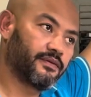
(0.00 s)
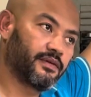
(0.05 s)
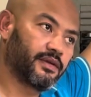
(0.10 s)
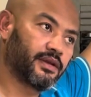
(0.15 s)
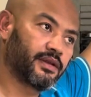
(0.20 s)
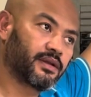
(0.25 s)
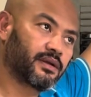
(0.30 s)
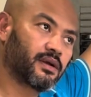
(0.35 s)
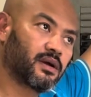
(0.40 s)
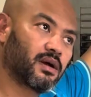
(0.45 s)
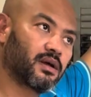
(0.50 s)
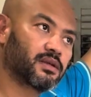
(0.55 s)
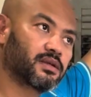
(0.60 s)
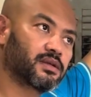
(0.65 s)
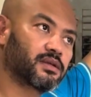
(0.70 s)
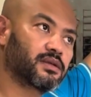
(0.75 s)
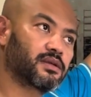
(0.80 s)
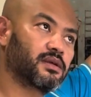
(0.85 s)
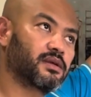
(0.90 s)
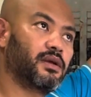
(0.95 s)
It
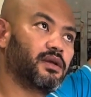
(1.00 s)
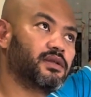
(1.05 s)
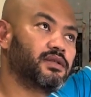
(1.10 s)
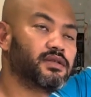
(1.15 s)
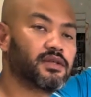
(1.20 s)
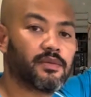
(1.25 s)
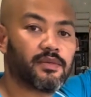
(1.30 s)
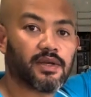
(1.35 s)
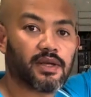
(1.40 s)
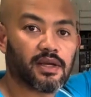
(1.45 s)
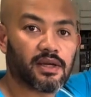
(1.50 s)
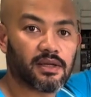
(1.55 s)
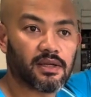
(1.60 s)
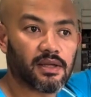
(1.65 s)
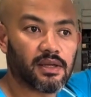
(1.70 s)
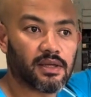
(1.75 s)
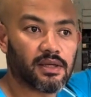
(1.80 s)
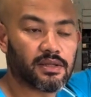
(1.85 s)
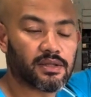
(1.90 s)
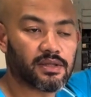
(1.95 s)
cost in Jamaican
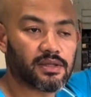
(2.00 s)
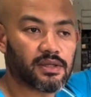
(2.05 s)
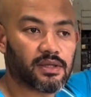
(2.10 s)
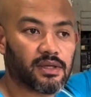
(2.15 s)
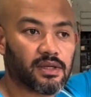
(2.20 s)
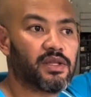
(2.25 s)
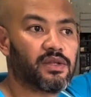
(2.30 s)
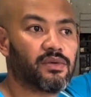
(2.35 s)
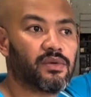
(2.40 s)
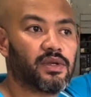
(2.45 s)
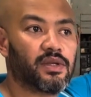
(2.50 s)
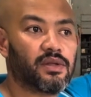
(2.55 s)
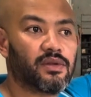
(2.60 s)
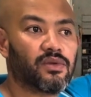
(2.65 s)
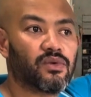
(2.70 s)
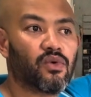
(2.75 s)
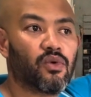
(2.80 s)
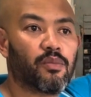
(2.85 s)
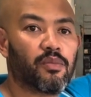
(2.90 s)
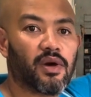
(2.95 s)
dollars between
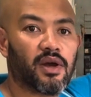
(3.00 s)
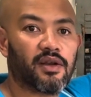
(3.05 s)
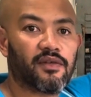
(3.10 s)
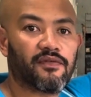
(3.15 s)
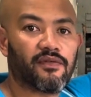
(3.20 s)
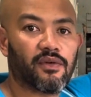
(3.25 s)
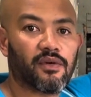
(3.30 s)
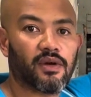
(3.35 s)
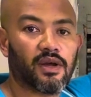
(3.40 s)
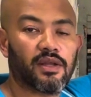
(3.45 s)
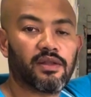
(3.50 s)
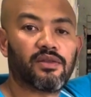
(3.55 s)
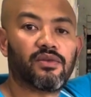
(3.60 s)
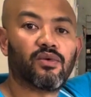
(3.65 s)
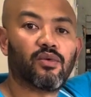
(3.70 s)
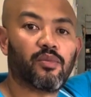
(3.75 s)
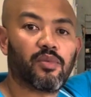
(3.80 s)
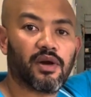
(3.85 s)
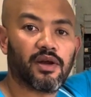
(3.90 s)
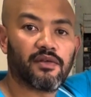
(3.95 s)
2.4 and
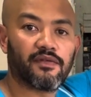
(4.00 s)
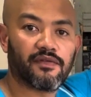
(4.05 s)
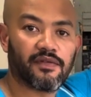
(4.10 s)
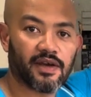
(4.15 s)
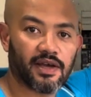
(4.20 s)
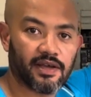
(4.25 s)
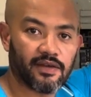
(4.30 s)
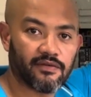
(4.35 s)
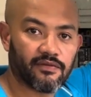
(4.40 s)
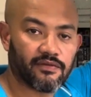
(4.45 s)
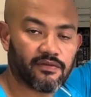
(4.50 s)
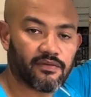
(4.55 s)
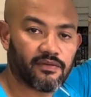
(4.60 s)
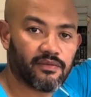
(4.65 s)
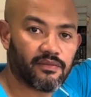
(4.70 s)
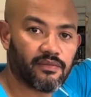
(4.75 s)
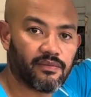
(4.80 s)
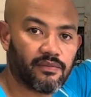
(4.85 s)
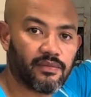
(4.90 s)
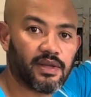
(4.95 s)
2.5
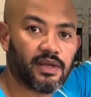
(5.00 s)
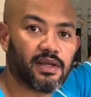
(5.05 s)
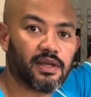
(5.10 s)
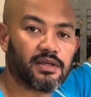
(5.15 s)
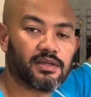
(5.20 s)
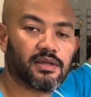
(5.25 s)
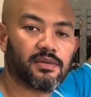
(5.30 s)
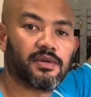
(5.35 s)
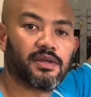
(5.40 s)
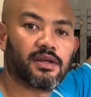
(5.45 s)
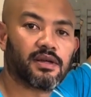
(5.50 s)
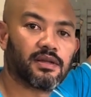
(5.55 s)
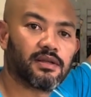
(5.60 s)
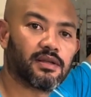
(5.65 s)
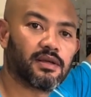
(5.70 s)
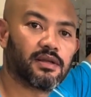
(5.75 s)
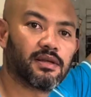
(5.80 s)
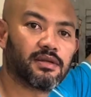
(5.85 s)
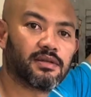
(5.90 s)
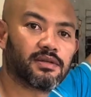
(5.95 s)
million Jamaican
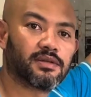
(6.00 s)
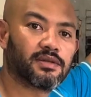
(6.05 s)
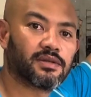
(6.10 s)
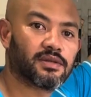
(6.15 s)
dollars.